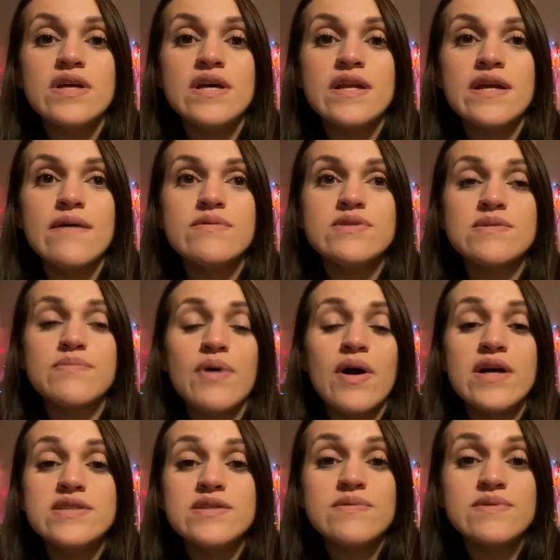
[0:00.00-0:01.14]
And I was
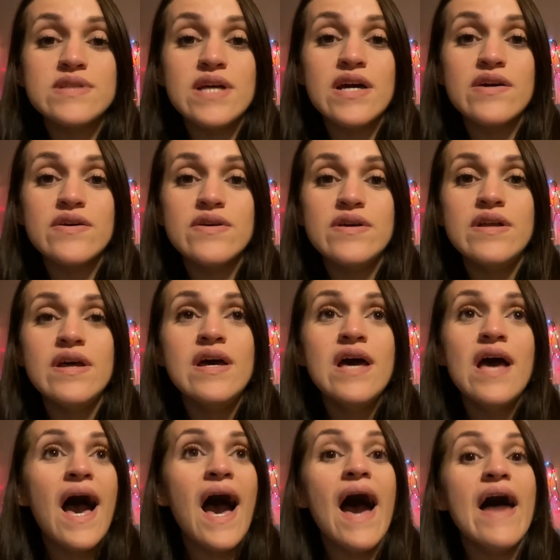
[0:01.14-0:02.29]
surprised it was that good.
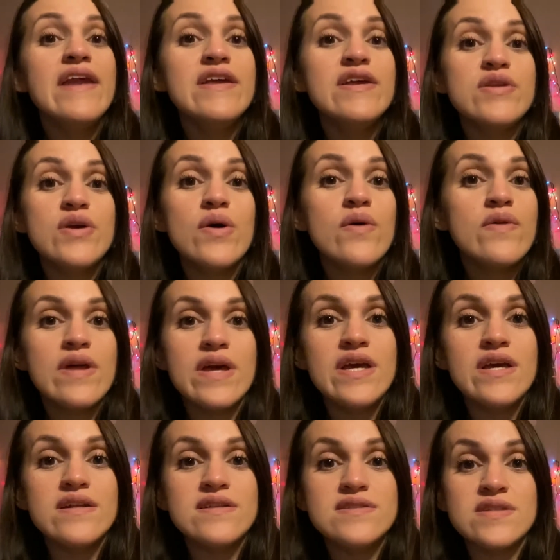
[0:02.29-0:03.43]
I didn't know that he
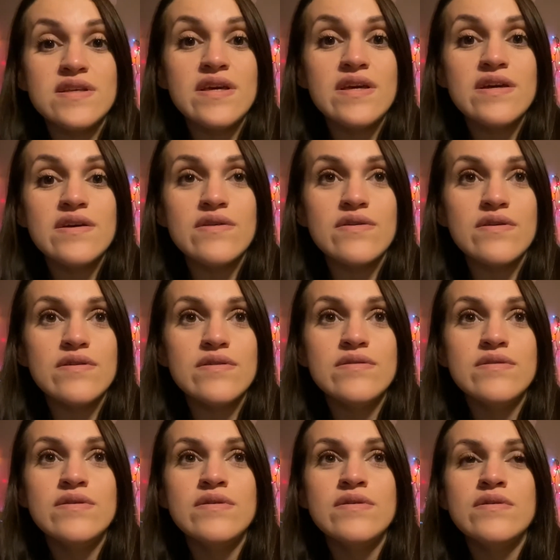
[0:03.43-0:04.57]
can sing or
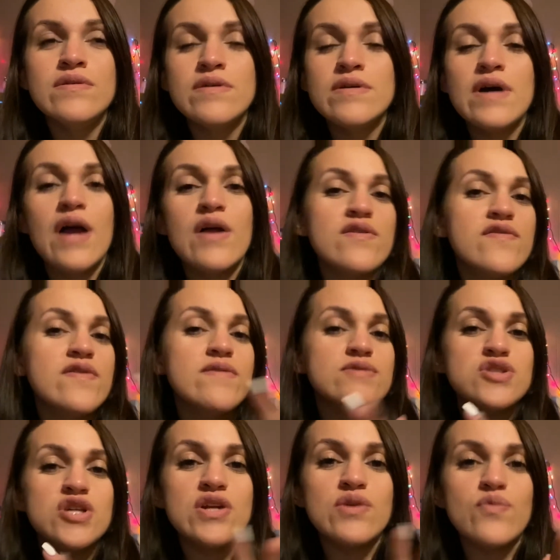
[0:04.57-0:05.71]
I don't know if he was
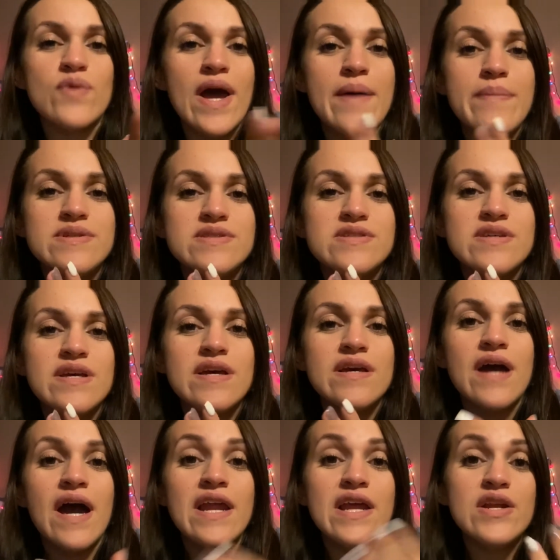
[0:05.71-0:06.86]
trying to rap and sing.
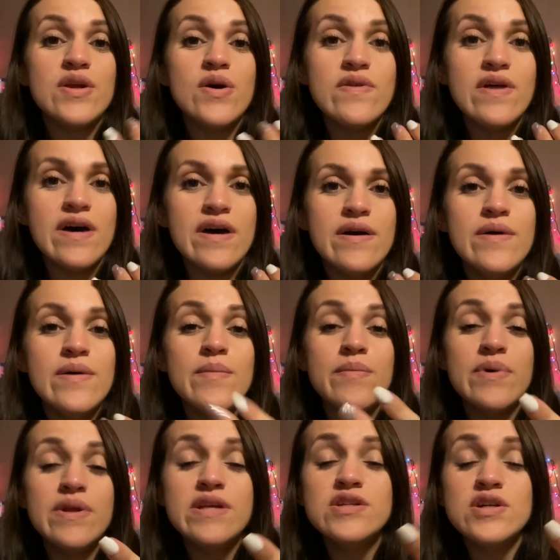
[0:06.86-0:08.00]
I didn't know that.
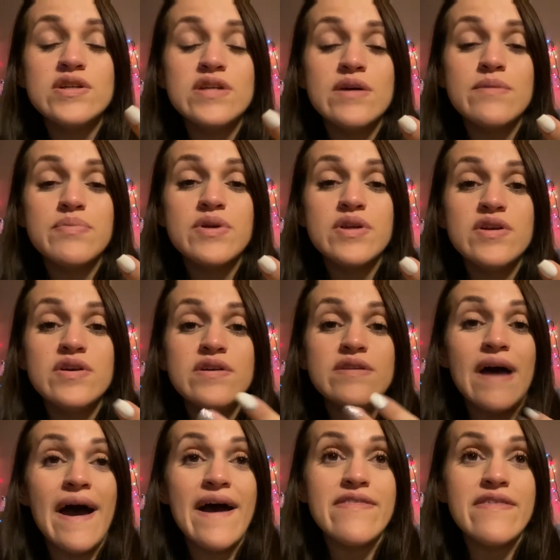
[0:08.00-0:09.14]
But it turned out pretty good,
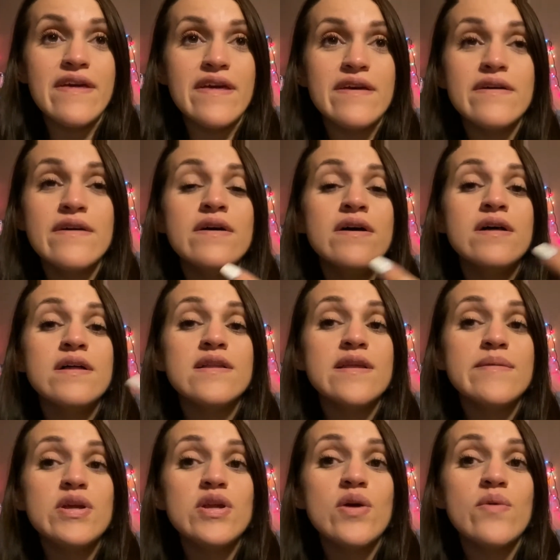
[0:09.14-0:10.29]
I think. Let
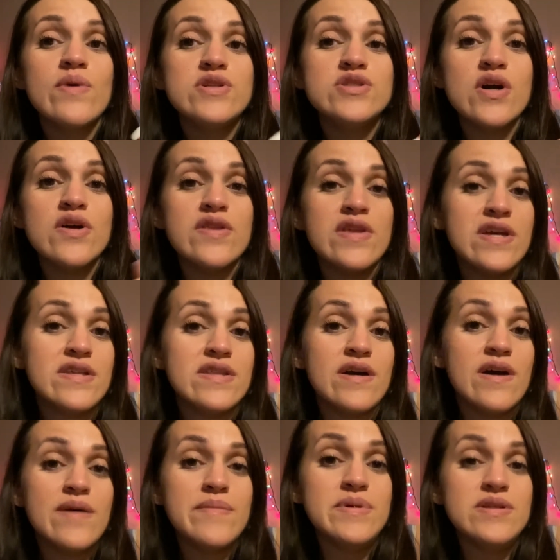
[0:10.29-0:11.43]
me know what y'all think in the
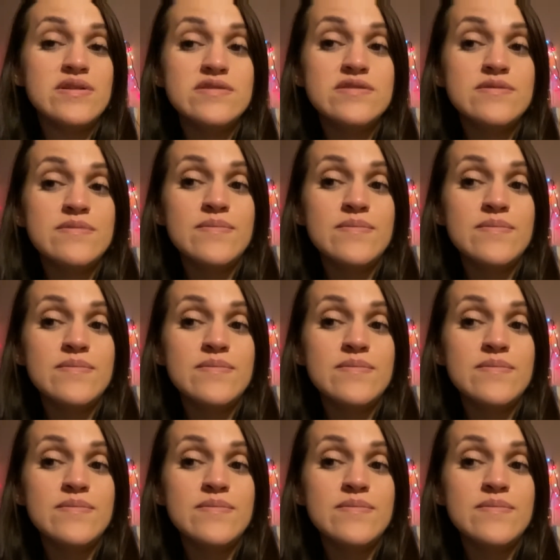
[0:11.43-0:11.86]
comments.